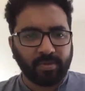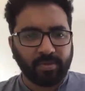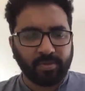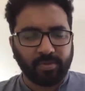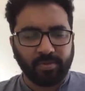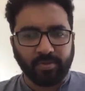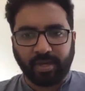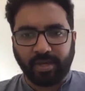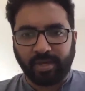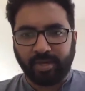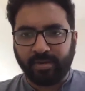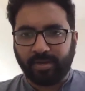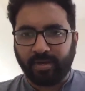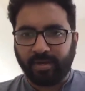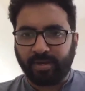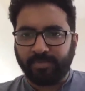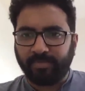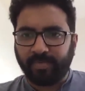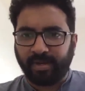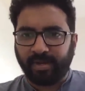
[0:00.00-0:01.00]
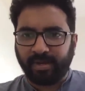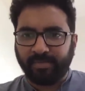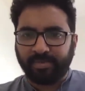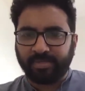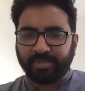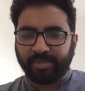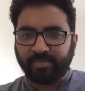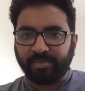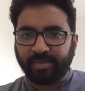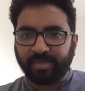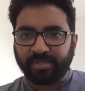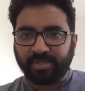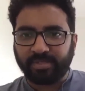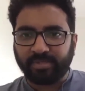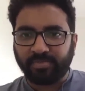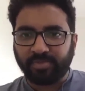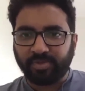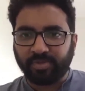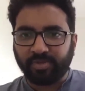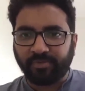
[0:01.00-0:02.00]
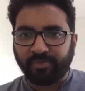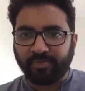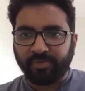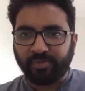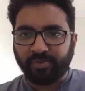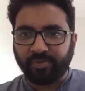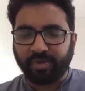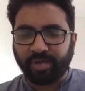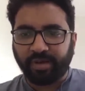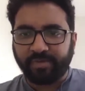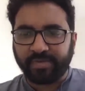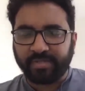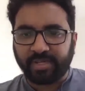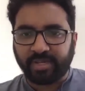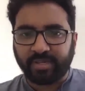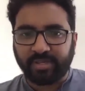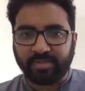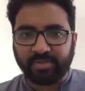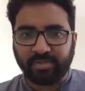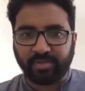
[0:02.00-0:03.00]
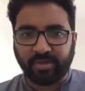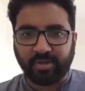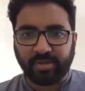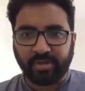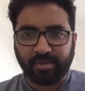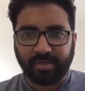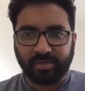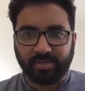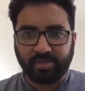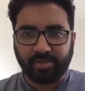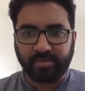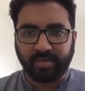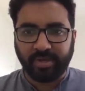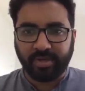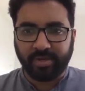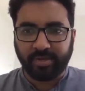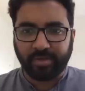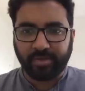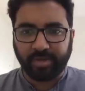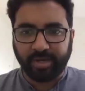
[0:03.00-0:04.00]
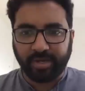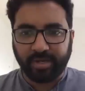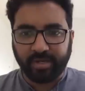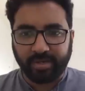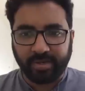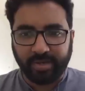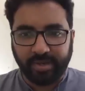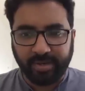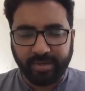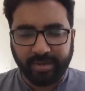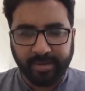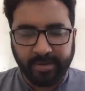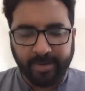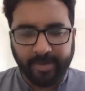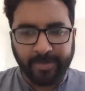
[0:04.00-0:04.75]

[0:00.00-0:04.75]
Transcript: Okay, um, I'm assuming since most of you don't have a challenge with audio, it should be at your end, right?